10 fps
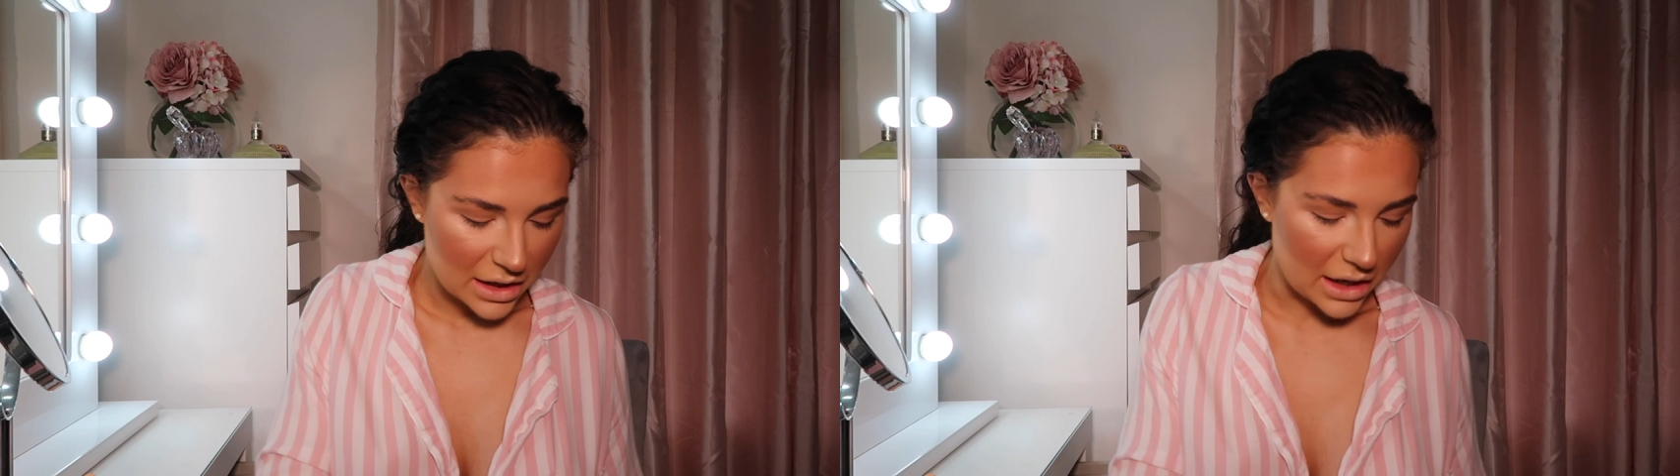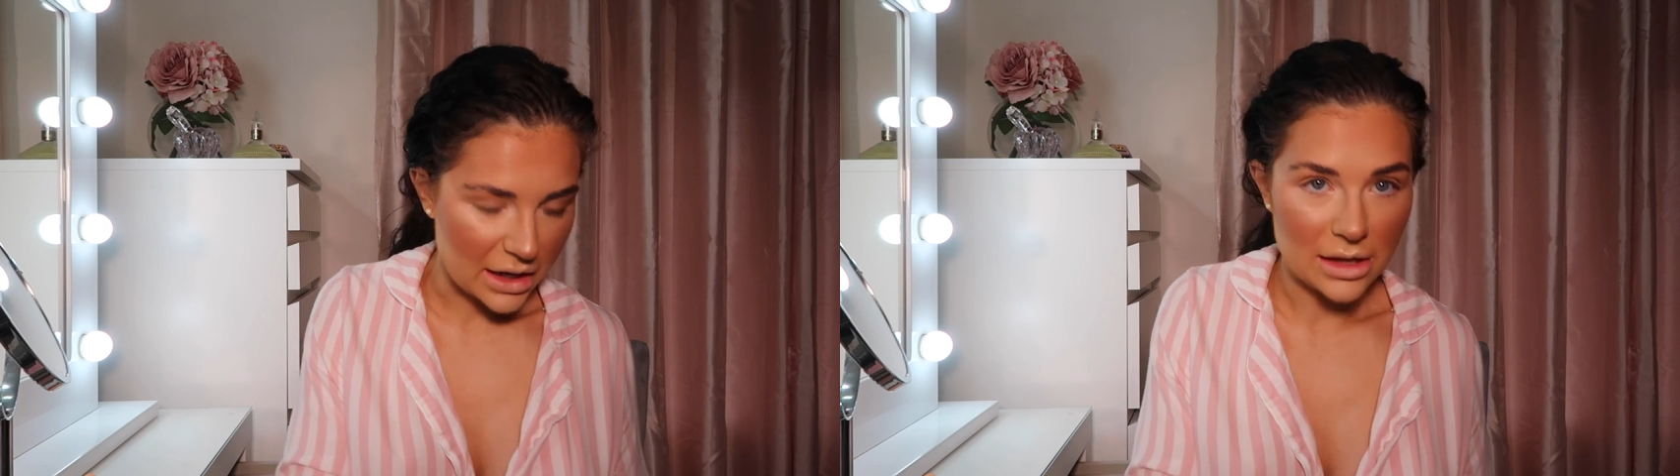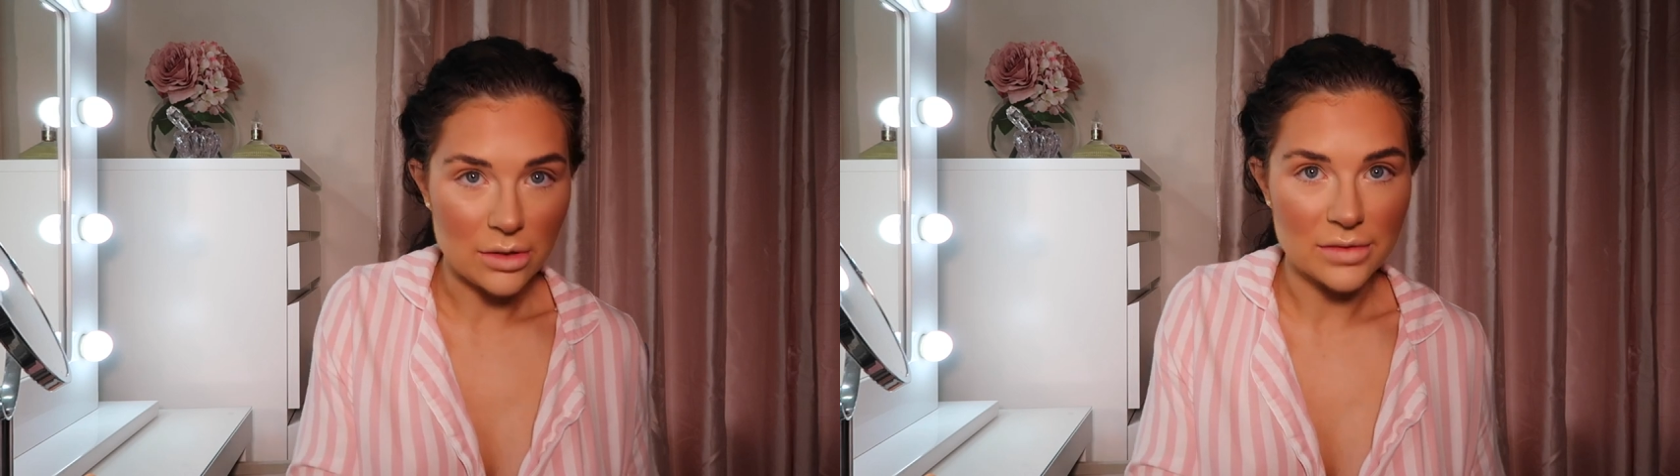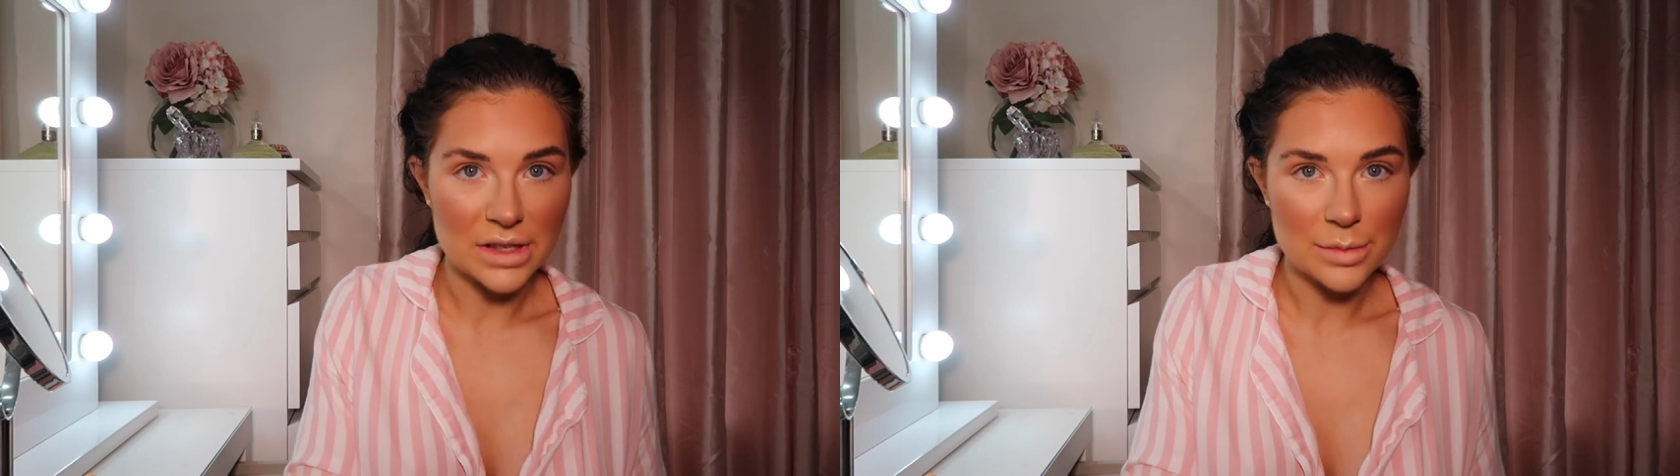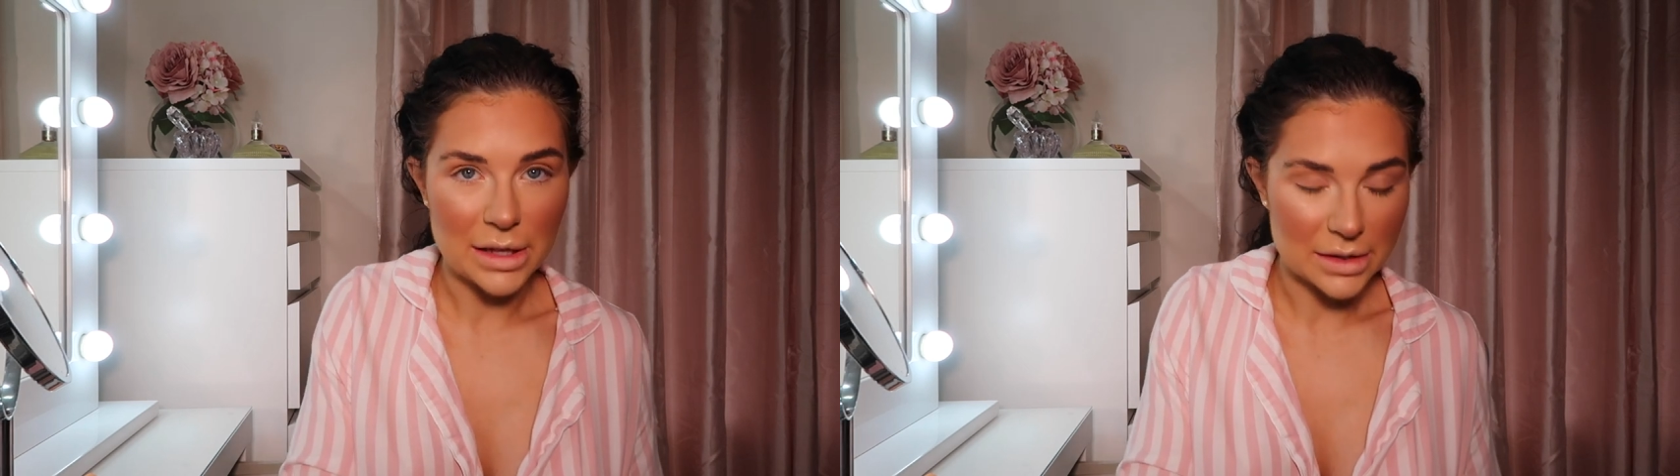and I love
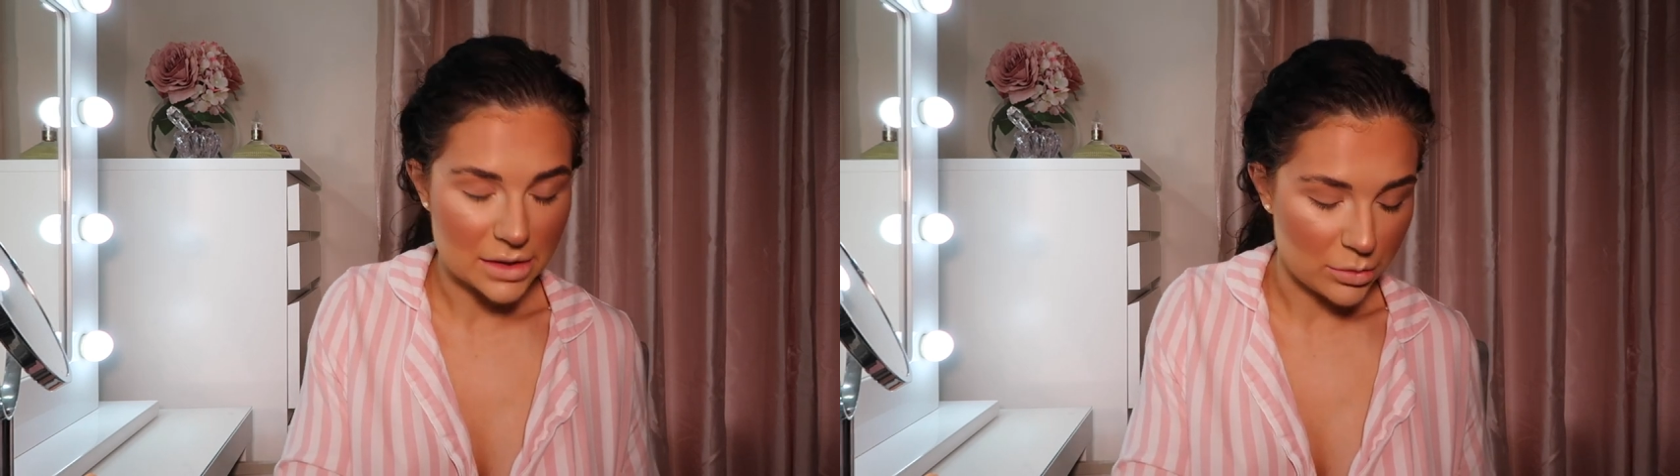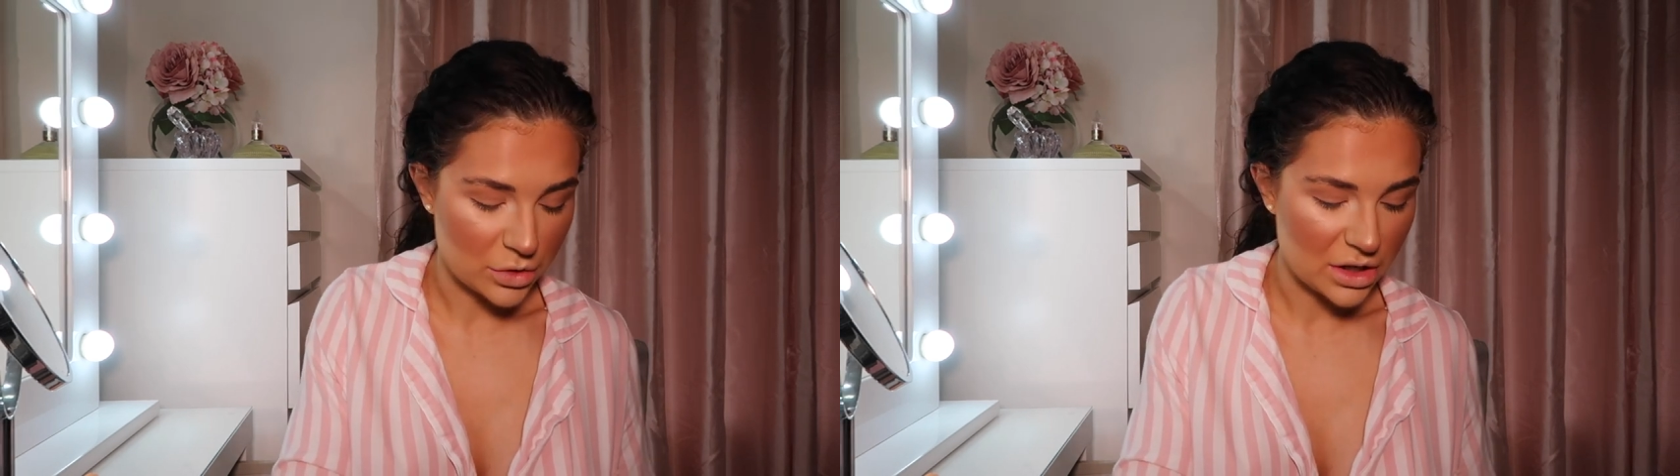this palette so much.